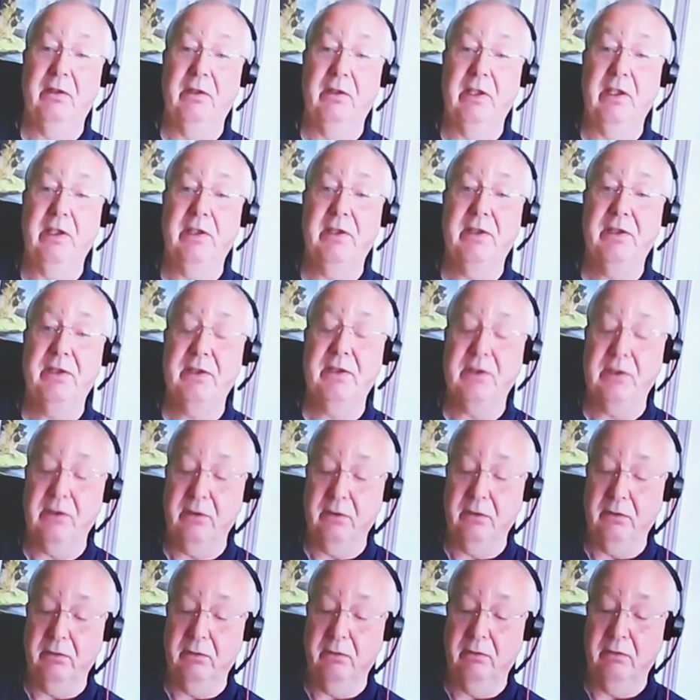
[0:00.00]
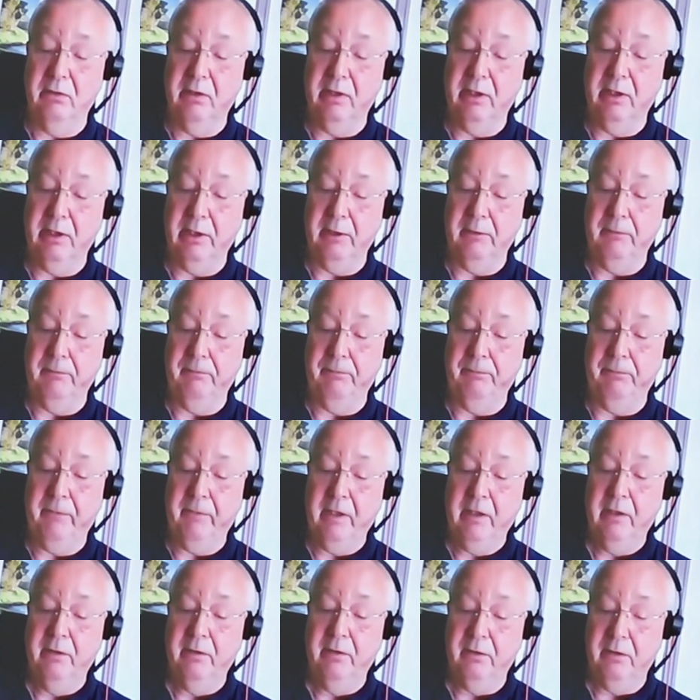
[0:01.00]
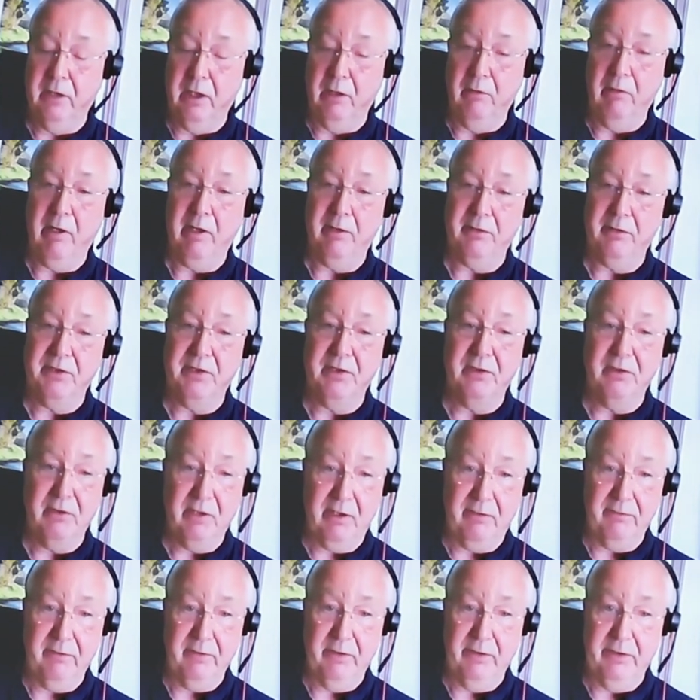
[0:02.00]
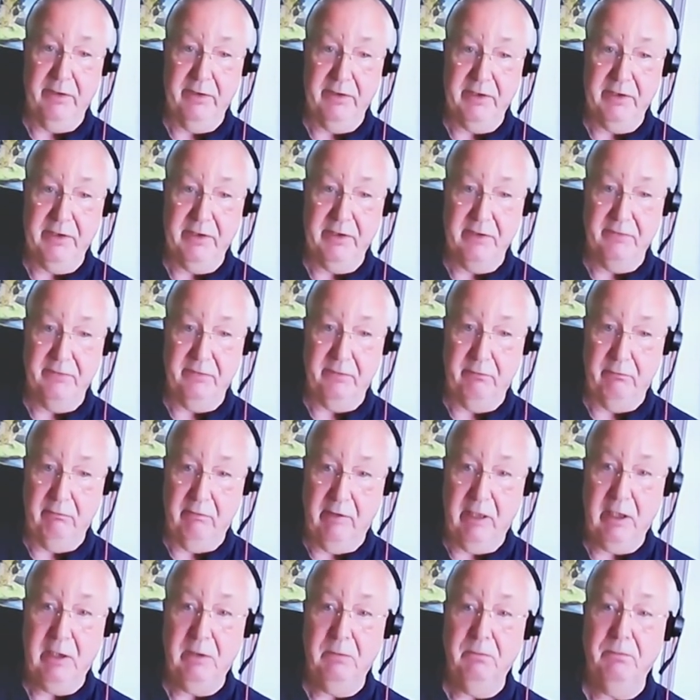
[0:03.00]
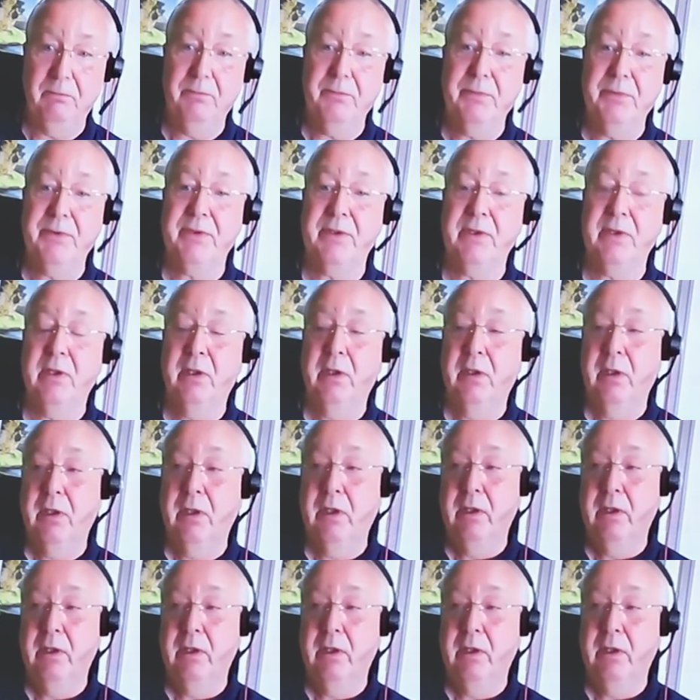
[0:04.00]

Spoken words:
You need to know how to travel in different realms.